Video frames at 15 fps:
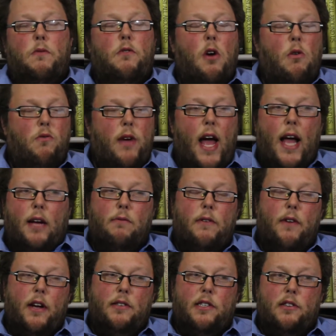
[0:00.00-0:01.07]

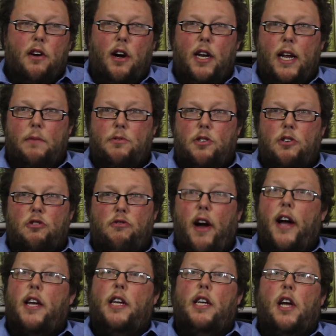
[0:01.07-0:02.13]
We've actually got an absolute
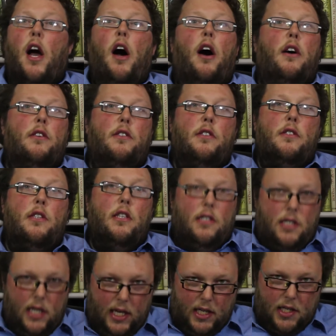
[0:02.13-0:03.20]
cracking cast this
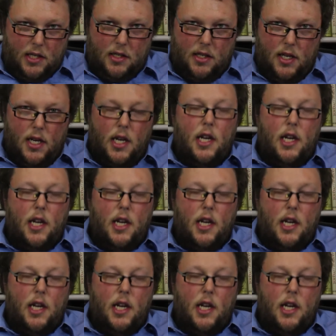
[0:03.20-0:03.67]
season